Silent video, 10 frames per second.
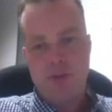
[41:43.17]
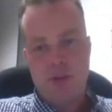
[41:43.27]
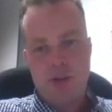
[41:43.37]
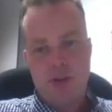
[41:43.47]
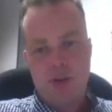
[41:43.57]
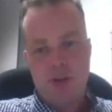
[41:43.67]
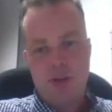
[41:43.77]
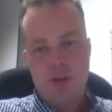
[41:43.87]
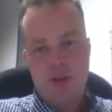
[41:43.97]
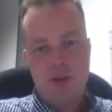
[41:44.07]

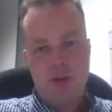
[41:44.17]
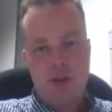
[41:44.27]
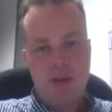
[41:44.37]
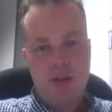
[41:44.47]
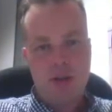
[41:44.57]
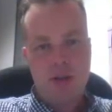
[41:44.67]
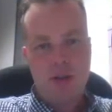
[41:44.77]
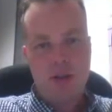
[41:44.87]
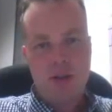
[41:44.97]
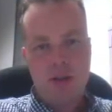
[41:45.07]
Nobody speaks.